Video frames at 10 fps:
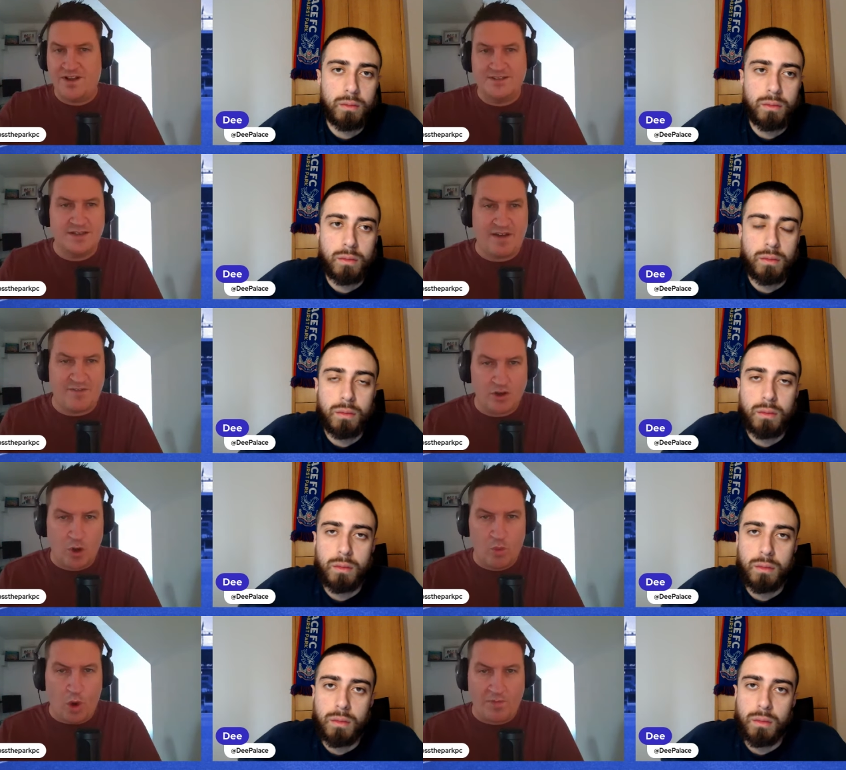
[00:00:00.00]
Speaker 1: instance, if Everton
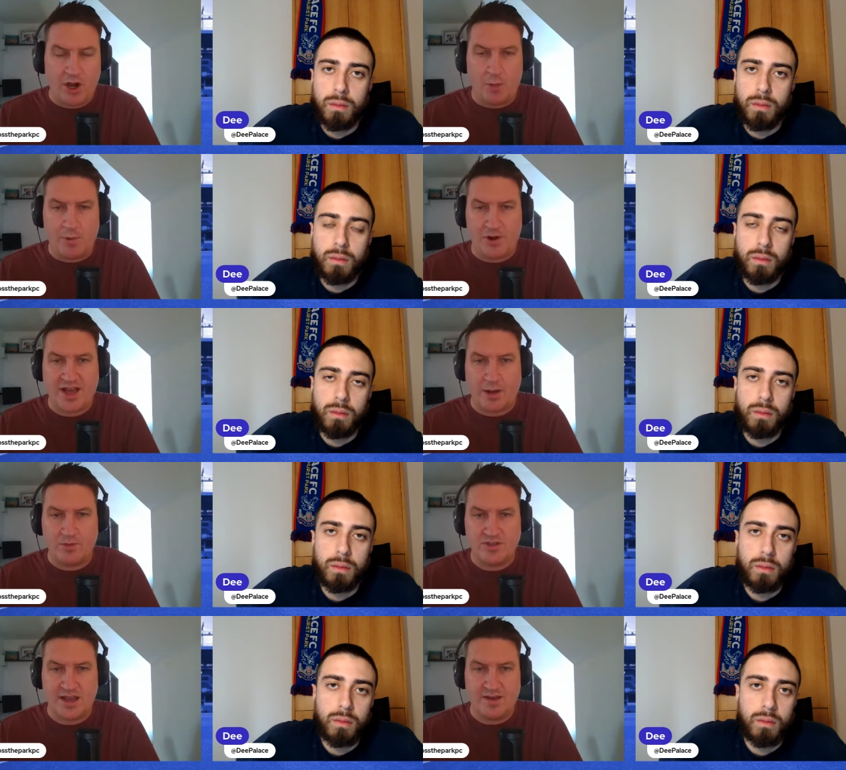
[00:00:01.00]
go one 0 up on a
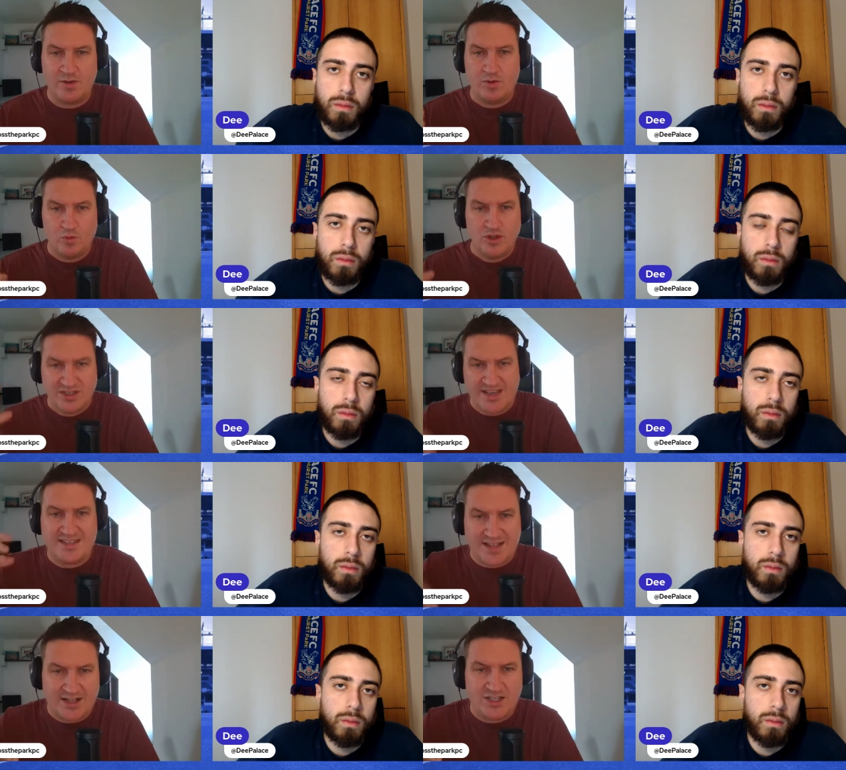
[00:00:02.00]
counter, would he
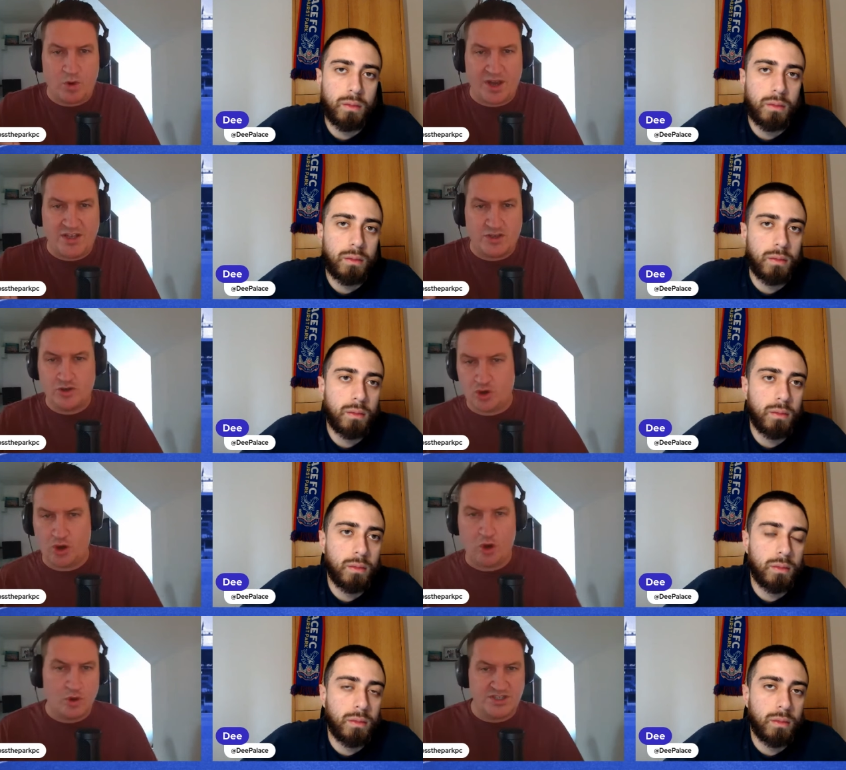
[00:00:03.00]
stick to what he does,
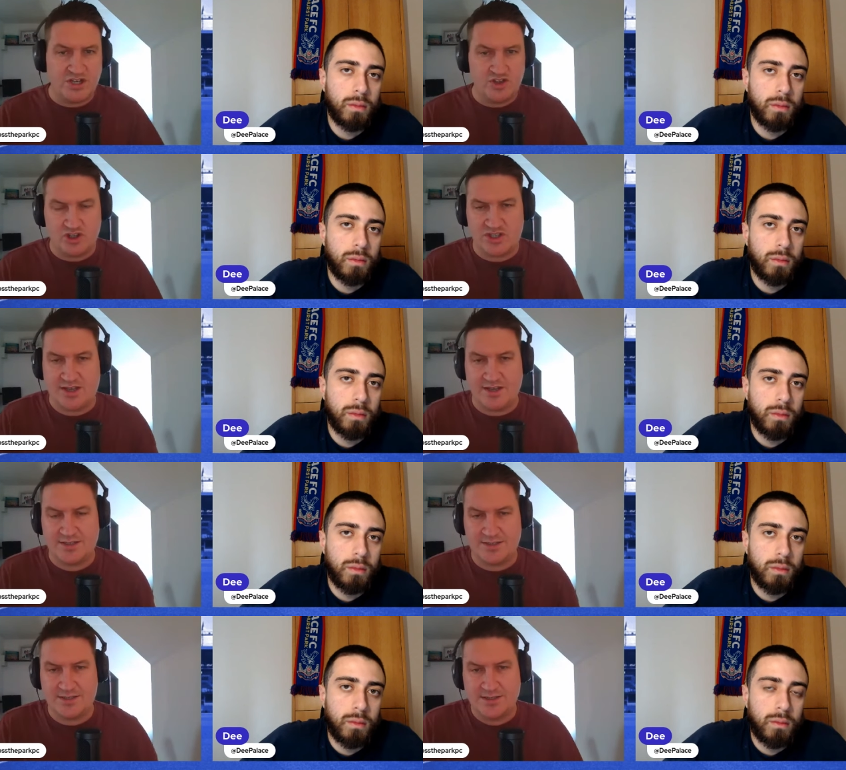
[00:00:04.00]
or would he adjust
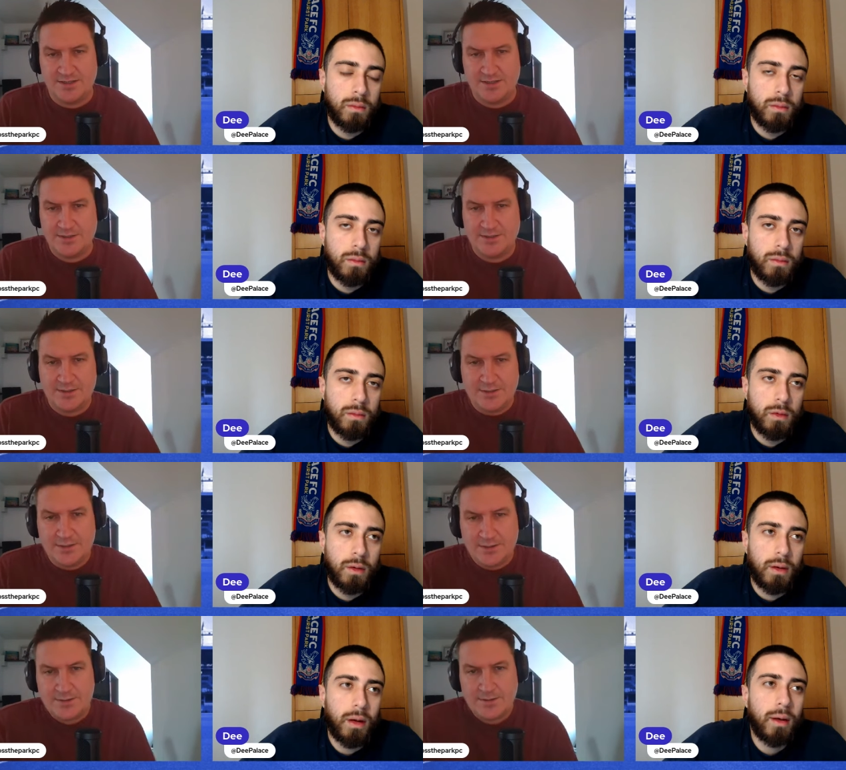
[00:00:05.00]
things?
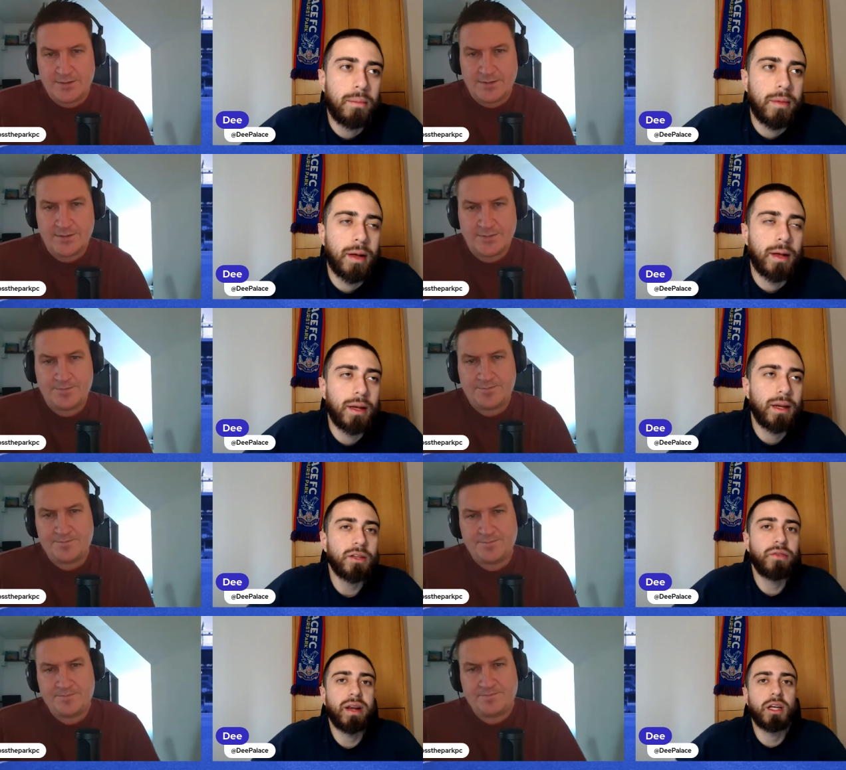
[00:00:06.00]
Speaker 2: Um, he
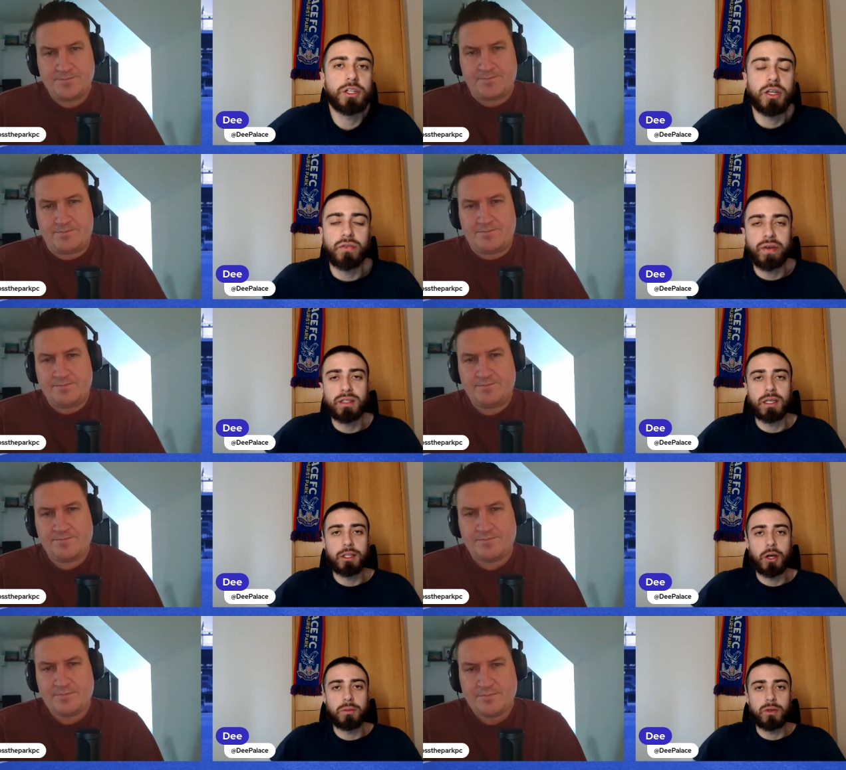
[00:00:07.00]
doesn't really adjust things in
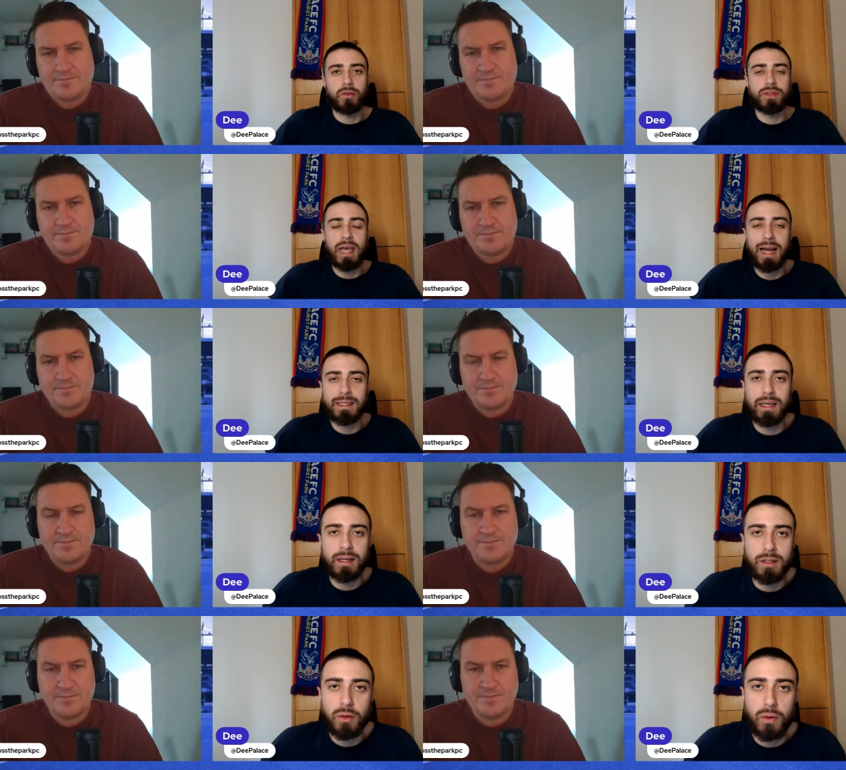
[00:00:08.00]
terms of
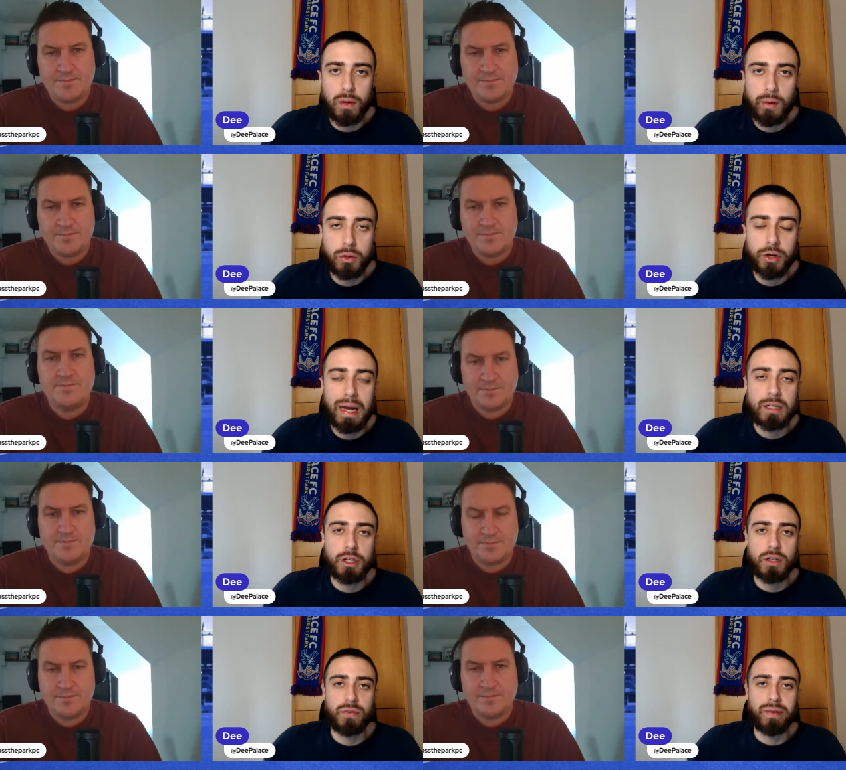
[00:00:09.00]
tactics. He'll he'll try
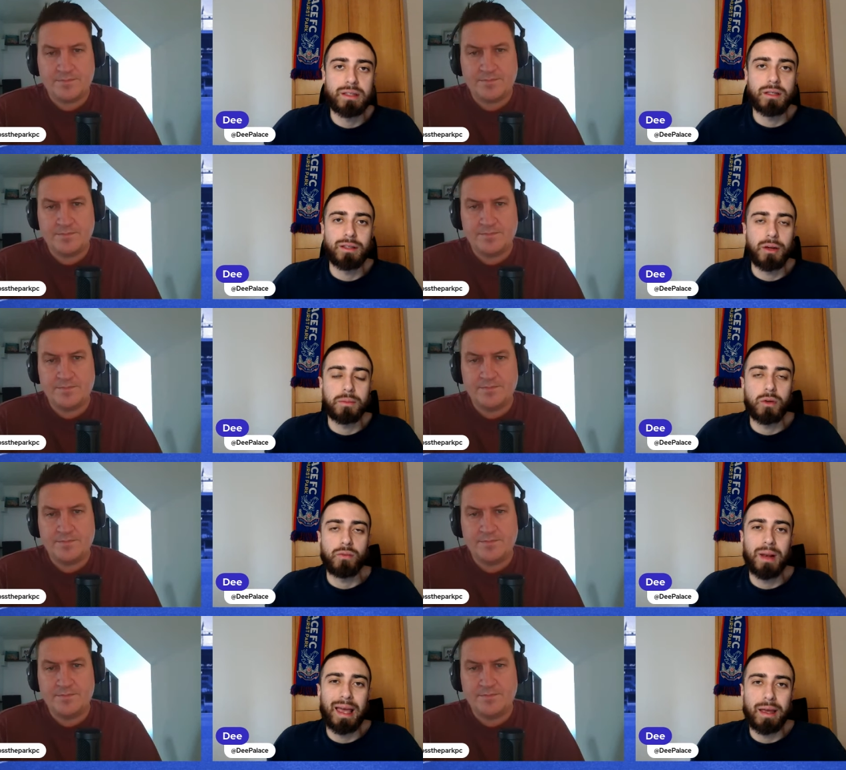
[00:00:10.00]
adjust things in terms
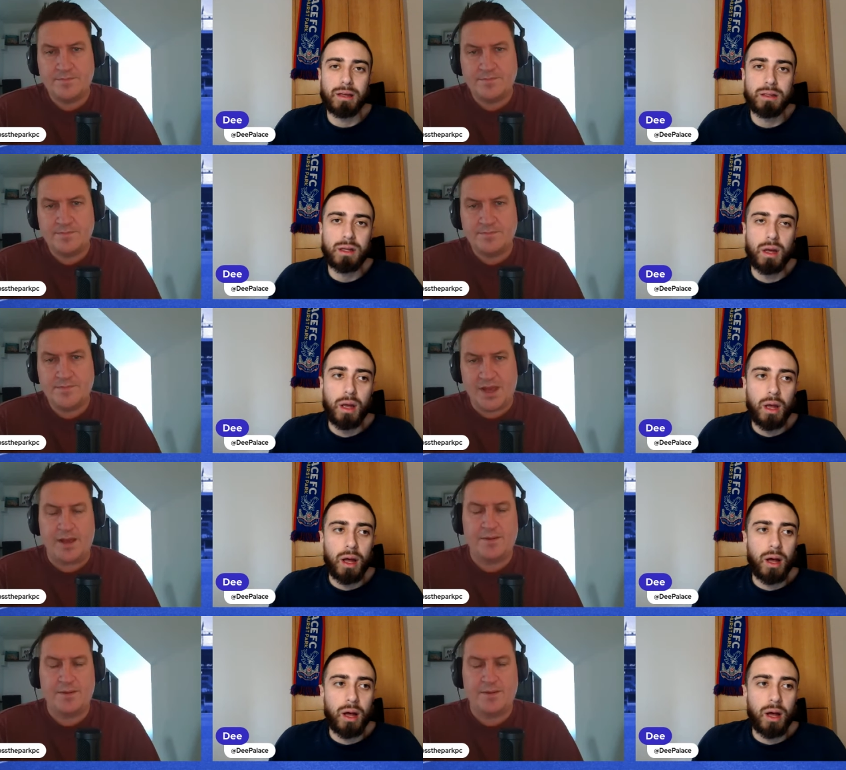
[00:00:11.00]
of players. Yeah.